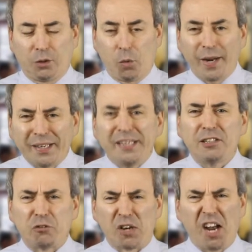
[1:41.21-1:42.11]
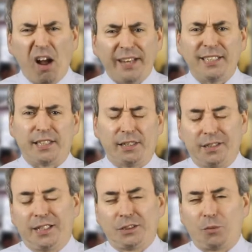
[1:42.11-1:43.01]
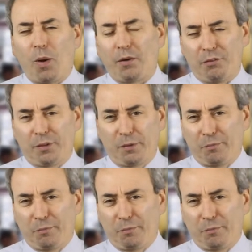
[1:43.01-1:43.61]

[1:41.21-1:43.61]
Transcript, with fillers: Quite literally, hygiene is one of them.